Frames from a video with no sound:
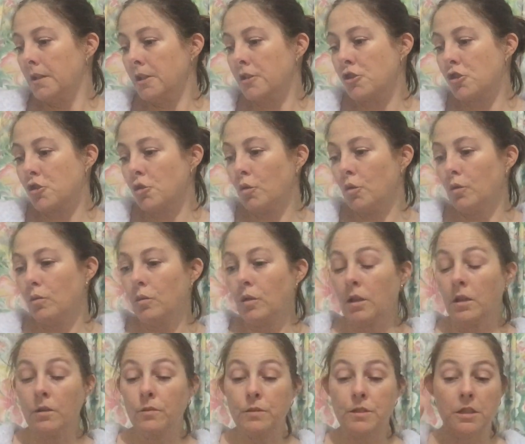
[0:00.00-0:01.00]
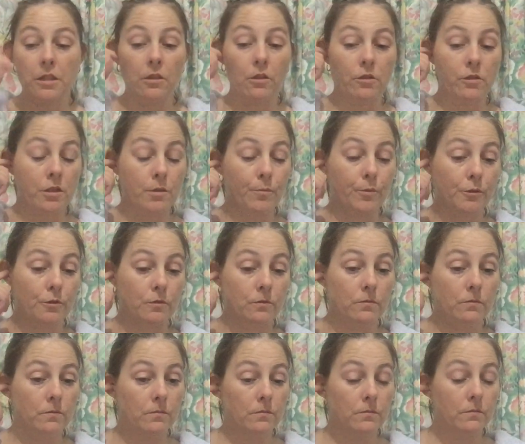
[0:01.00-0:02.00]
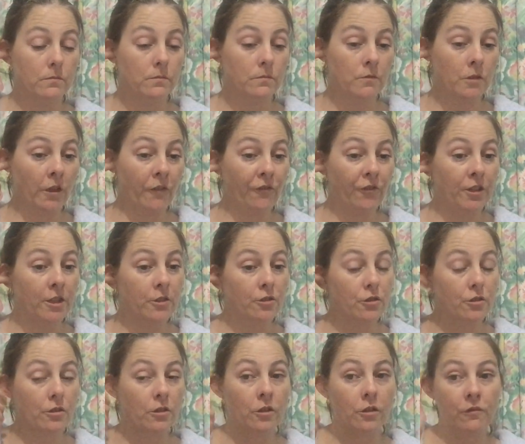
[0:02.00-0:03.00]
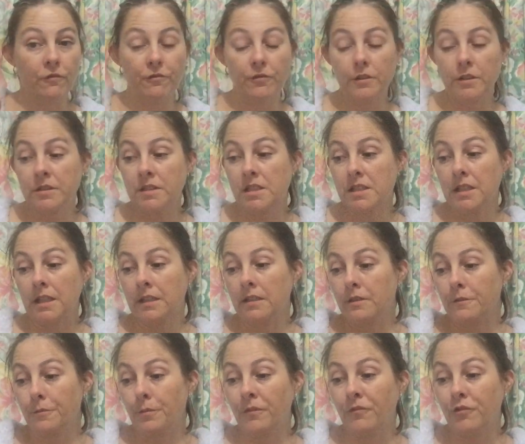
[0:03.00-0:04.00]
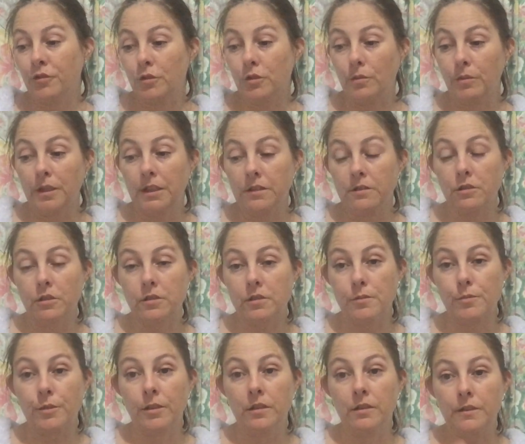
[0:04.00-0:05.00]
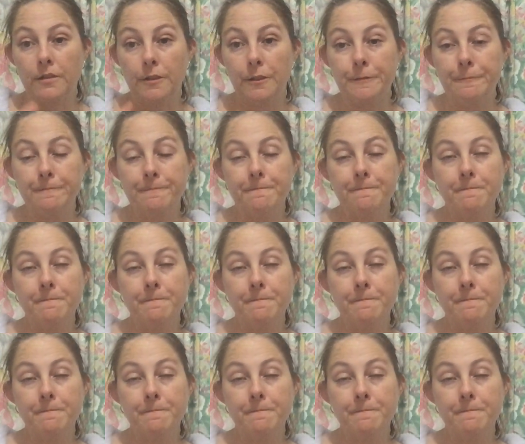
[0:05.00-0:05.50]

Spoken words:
shawl while I was in hospital. I finished it off. I'd started it before I went into hospital, and I